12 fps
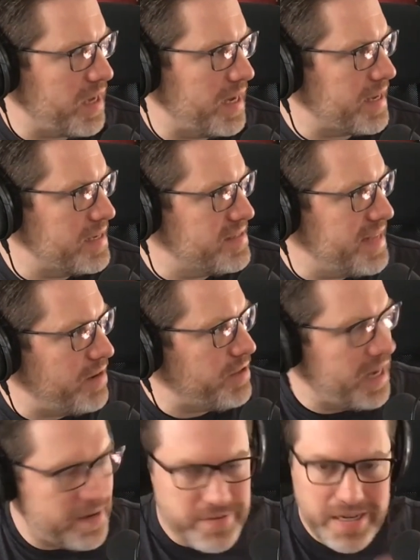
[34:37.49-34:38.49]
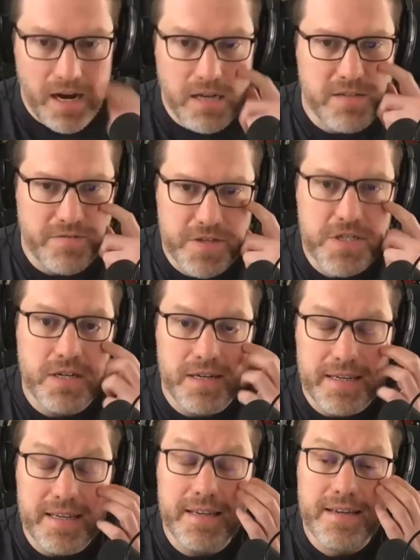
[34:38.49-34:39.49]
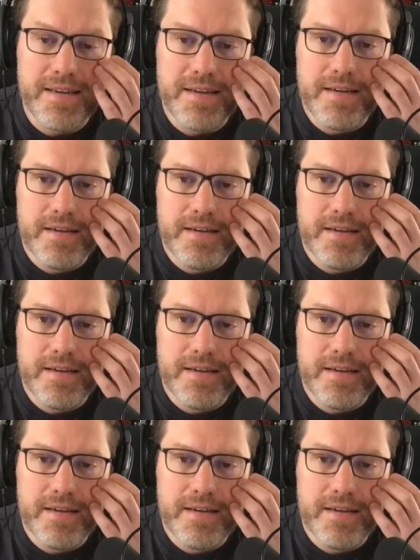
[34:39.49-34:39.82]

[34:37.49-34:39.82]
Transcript: I guess now you have to artificially